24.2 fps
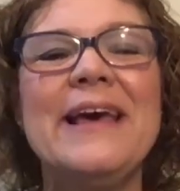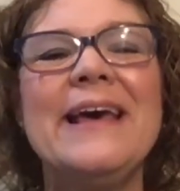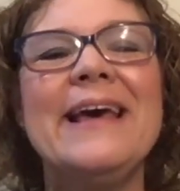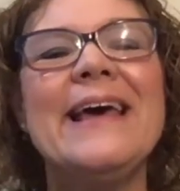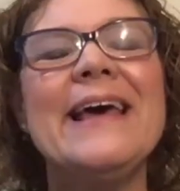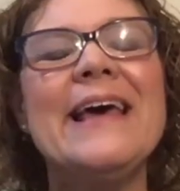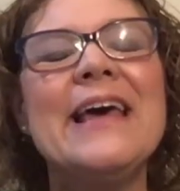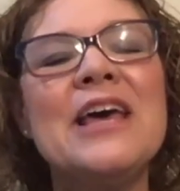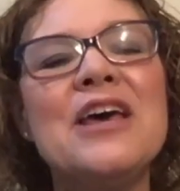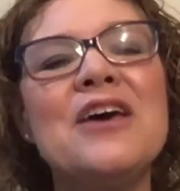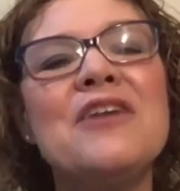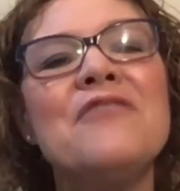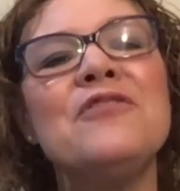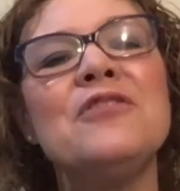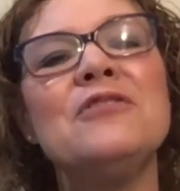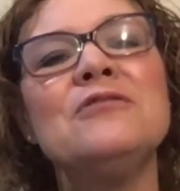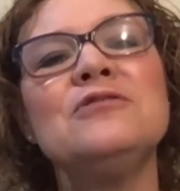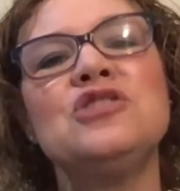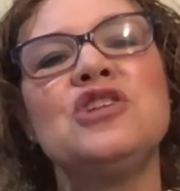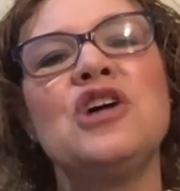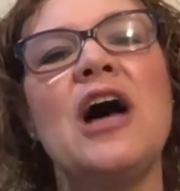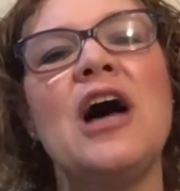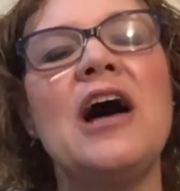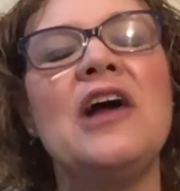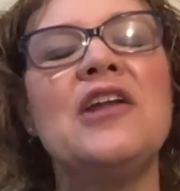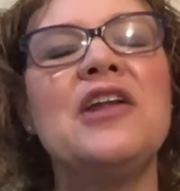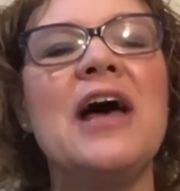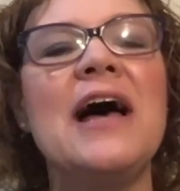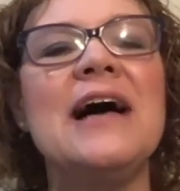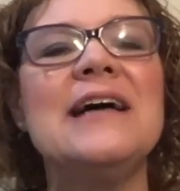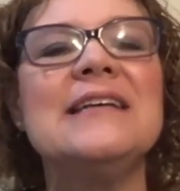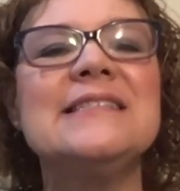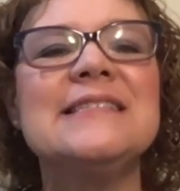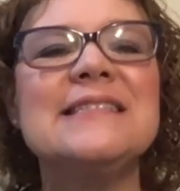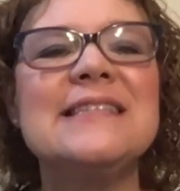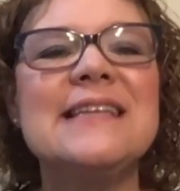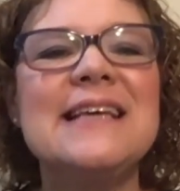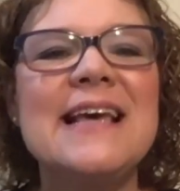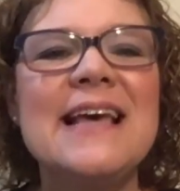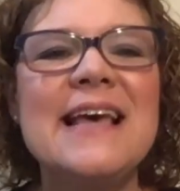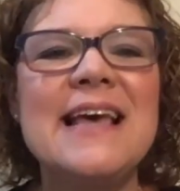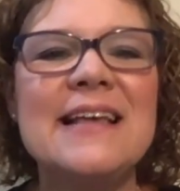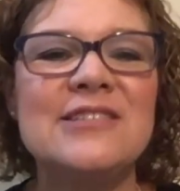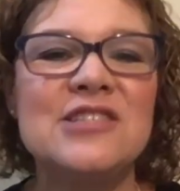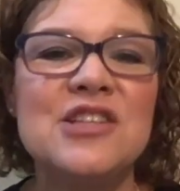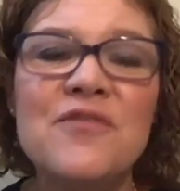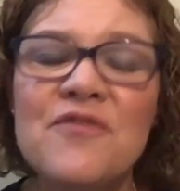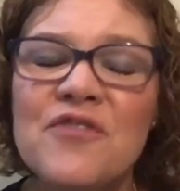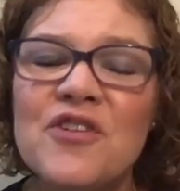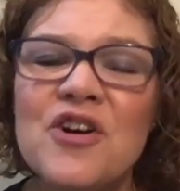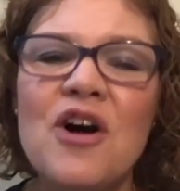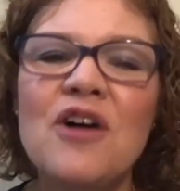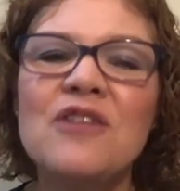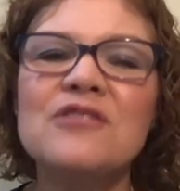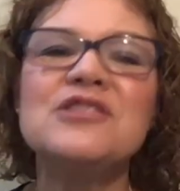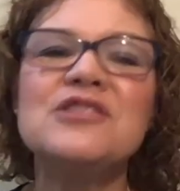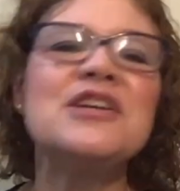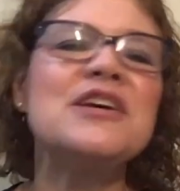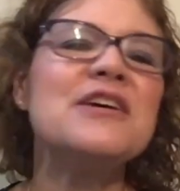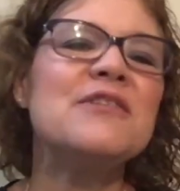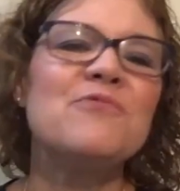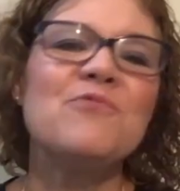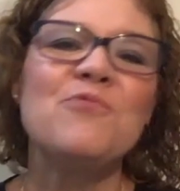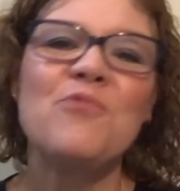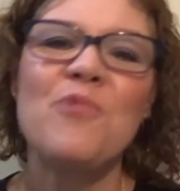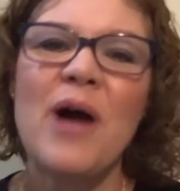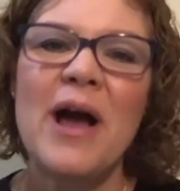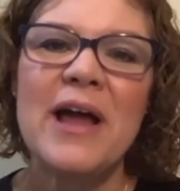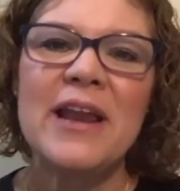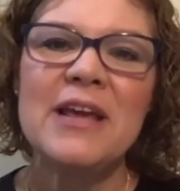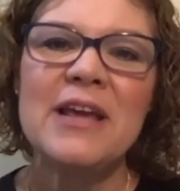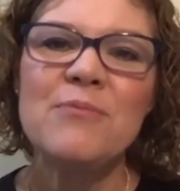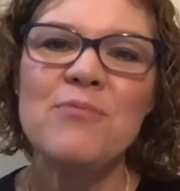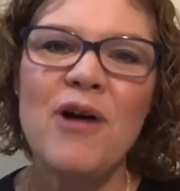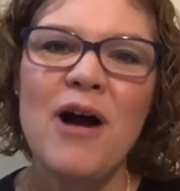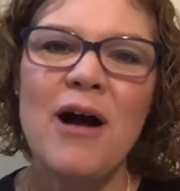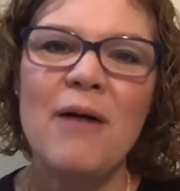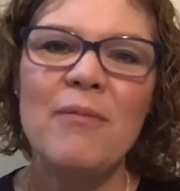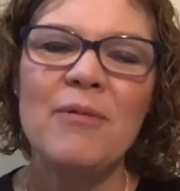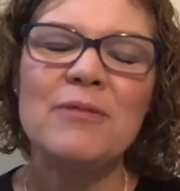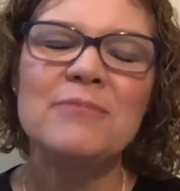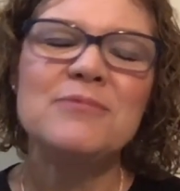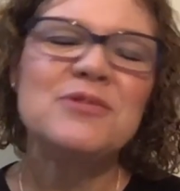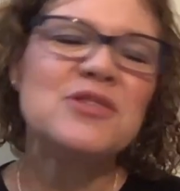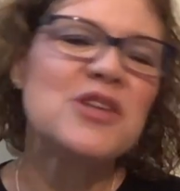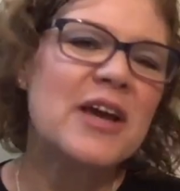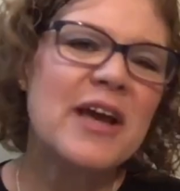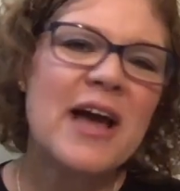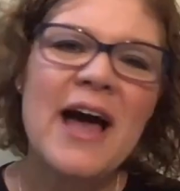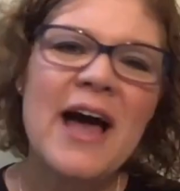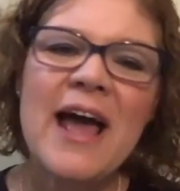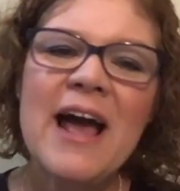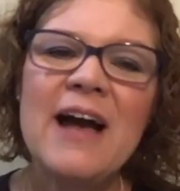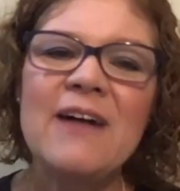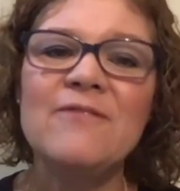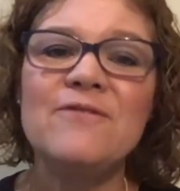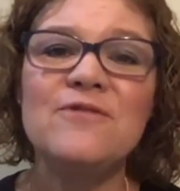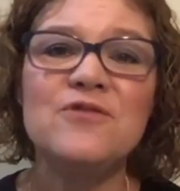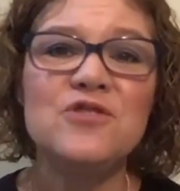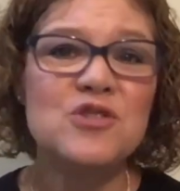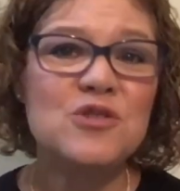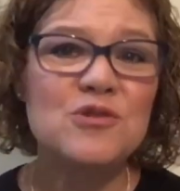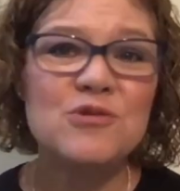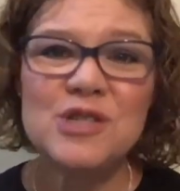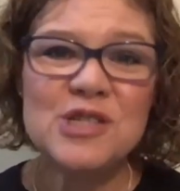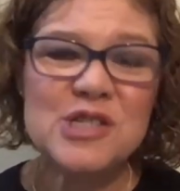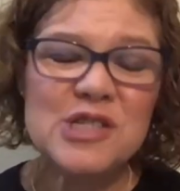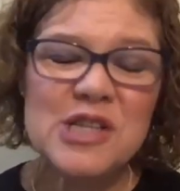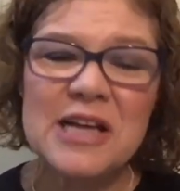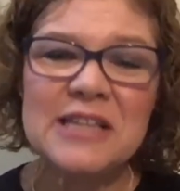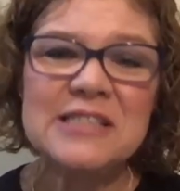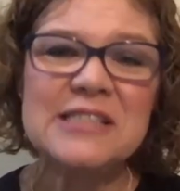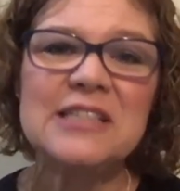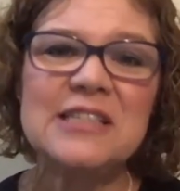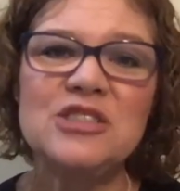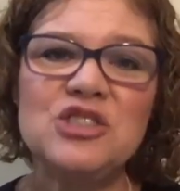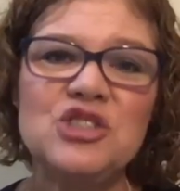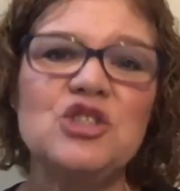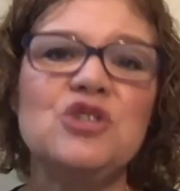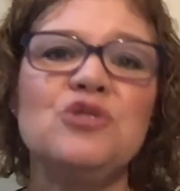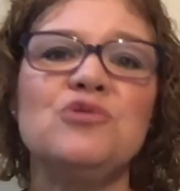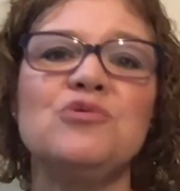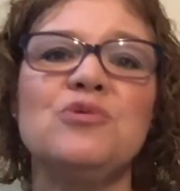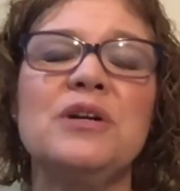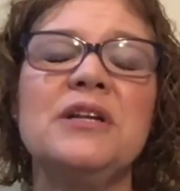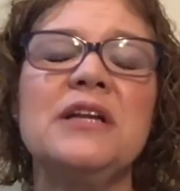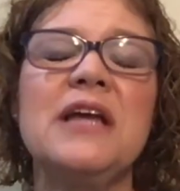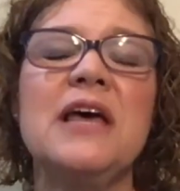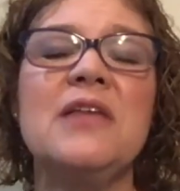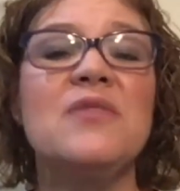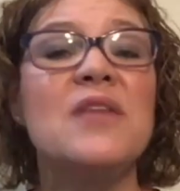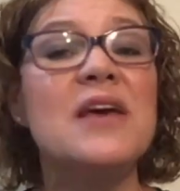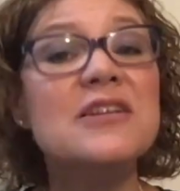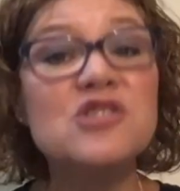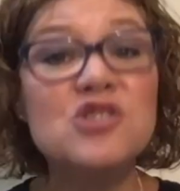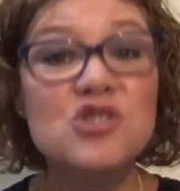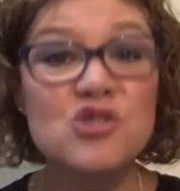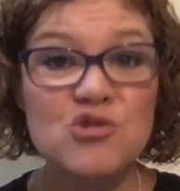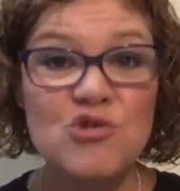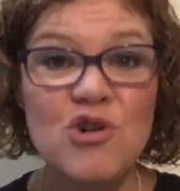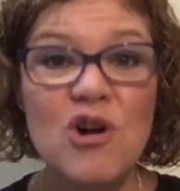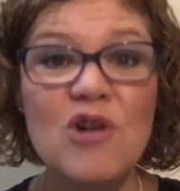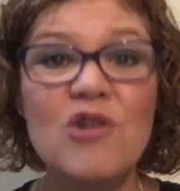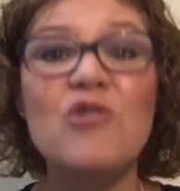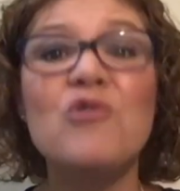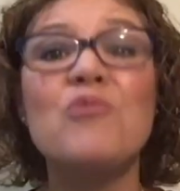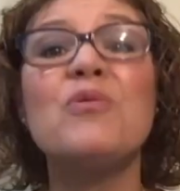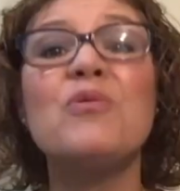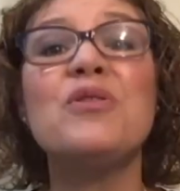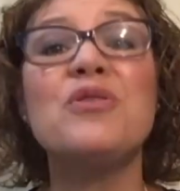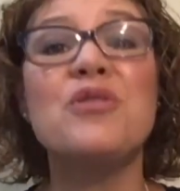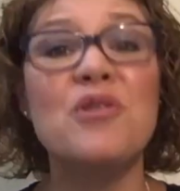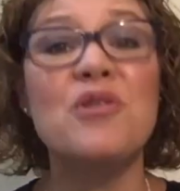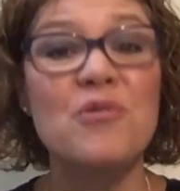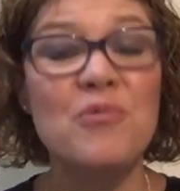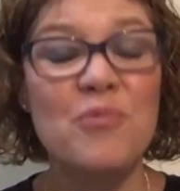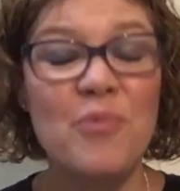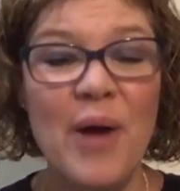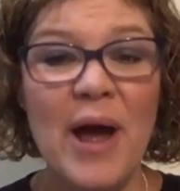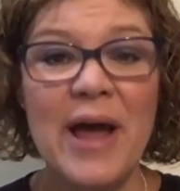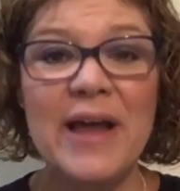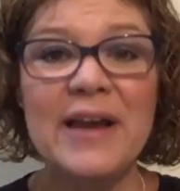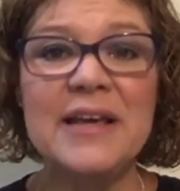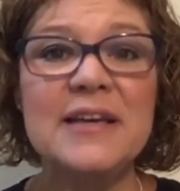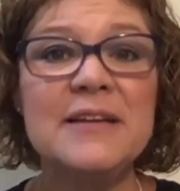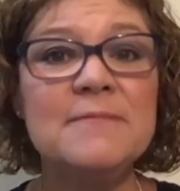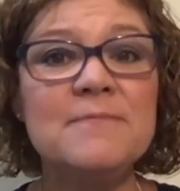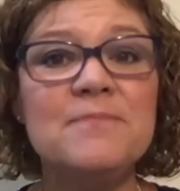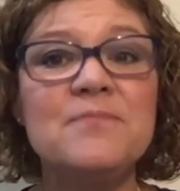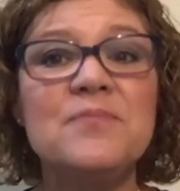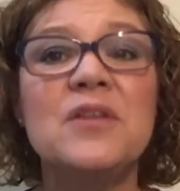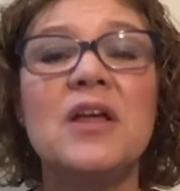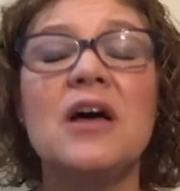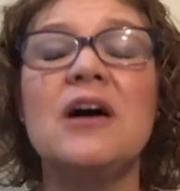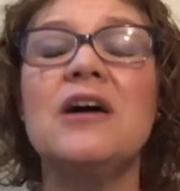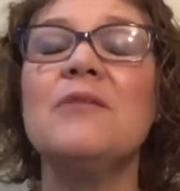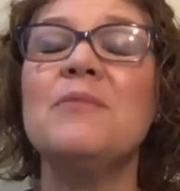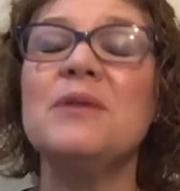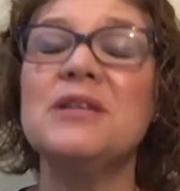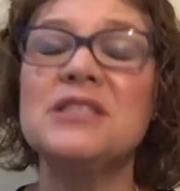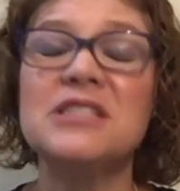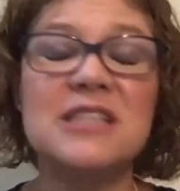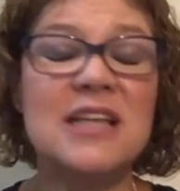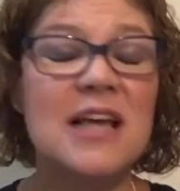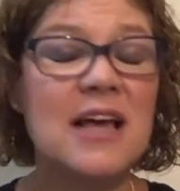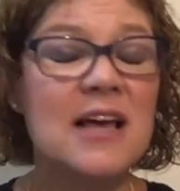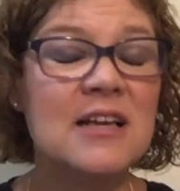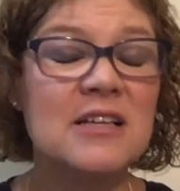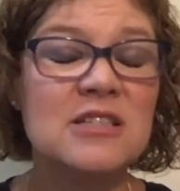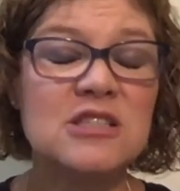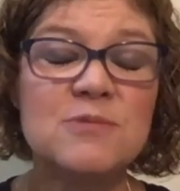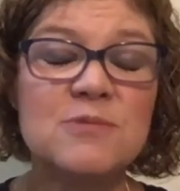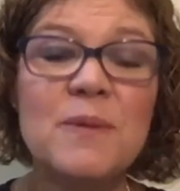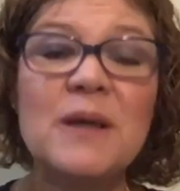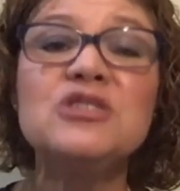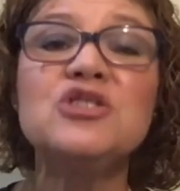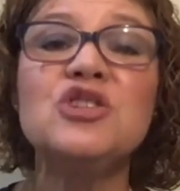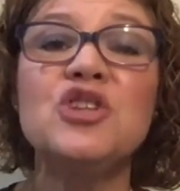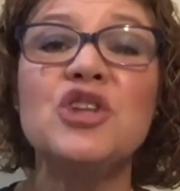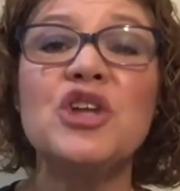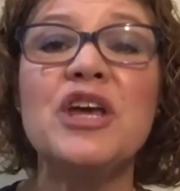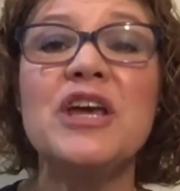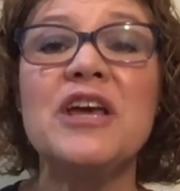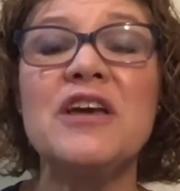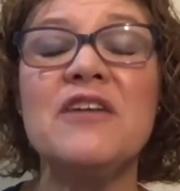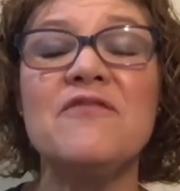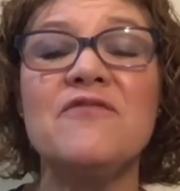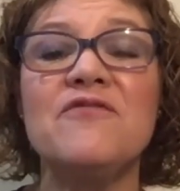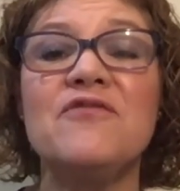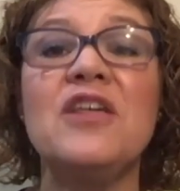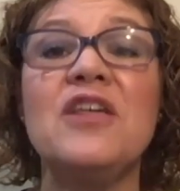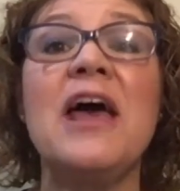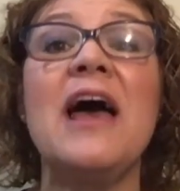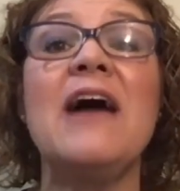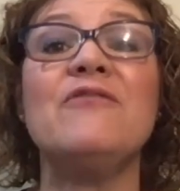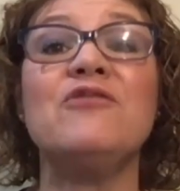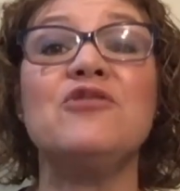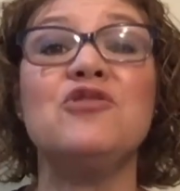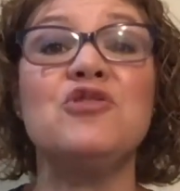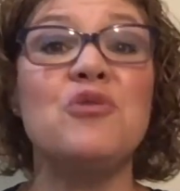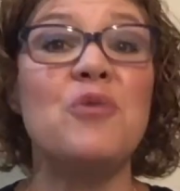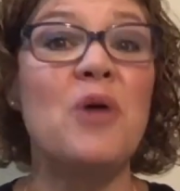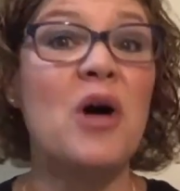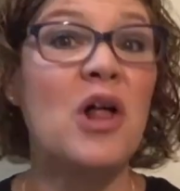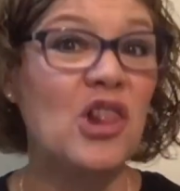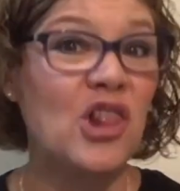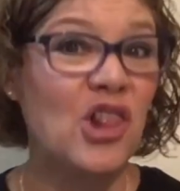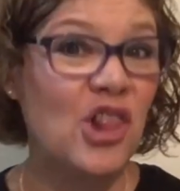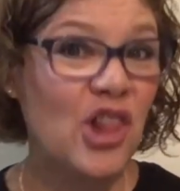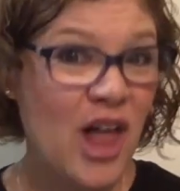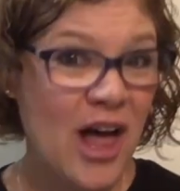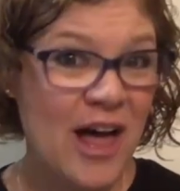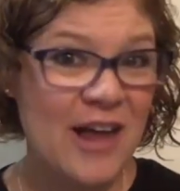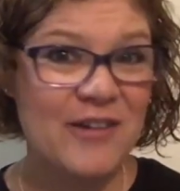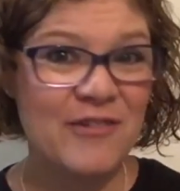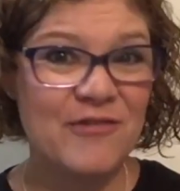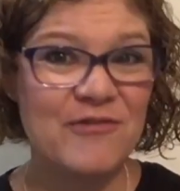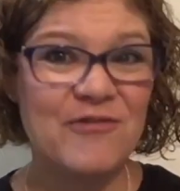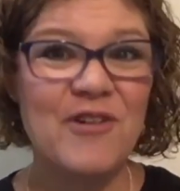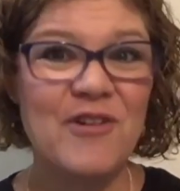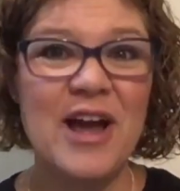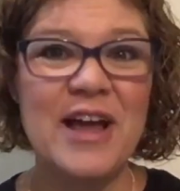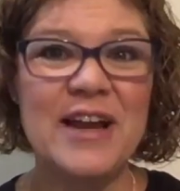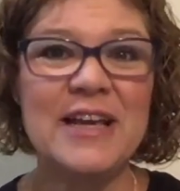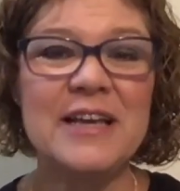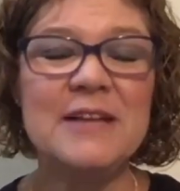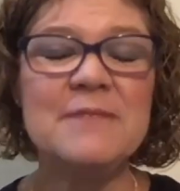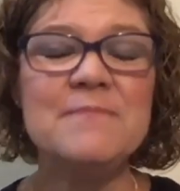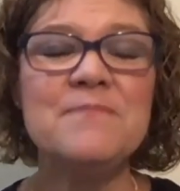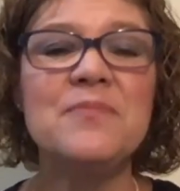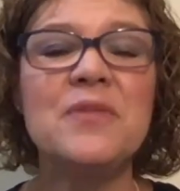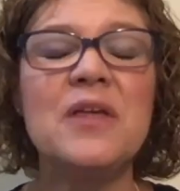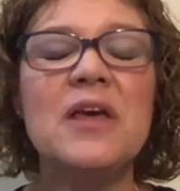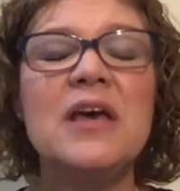If your child has difficulty in writing problems, like I have 2 dyslexic children and they struggle with their writing, especially if they have to do a lot of writing.